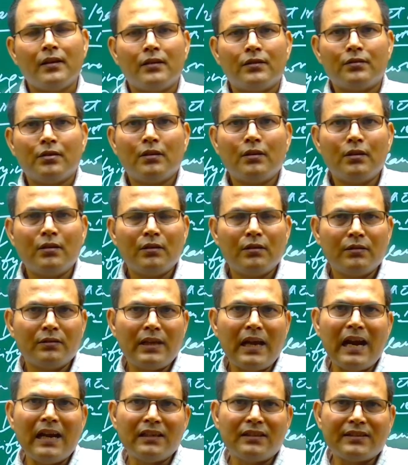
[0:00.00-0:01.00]
So
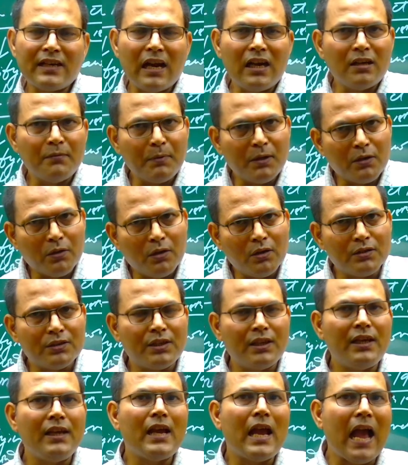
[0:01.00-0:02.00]
that child, because
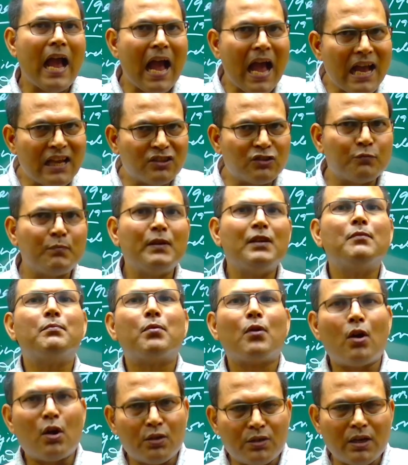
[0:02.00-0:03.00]
he has been
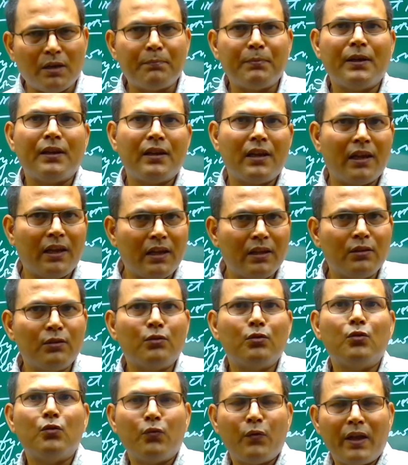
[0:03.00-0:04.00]
brought up in a
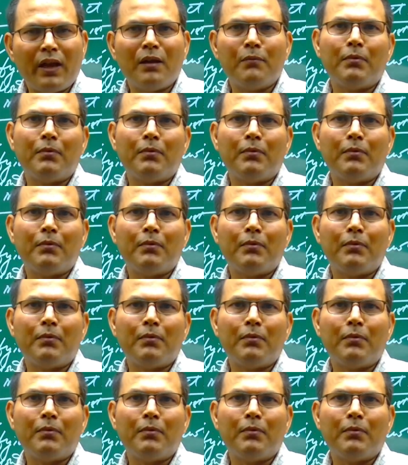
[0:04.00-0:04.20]
Hindu way,